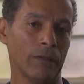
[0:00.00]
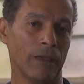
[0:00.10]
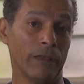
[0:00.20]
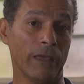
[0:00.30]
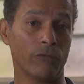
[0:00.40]

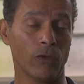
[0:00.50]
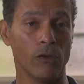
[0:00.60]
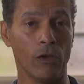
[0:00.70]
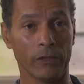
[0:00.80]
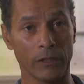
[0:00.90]
and after
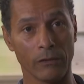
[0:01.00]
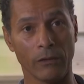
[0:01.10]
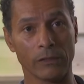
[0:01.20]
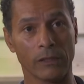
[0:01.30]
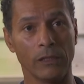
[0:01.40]
learning
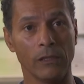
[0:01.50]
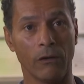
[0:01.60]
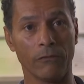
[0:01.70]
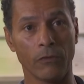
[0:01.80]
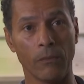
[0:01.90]
the skill
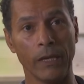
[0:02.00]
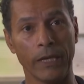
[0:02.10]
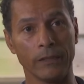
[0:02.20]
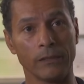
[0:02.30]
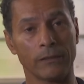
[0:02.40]
of the
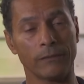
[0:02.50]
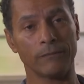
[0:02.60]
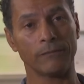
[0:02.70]
blades.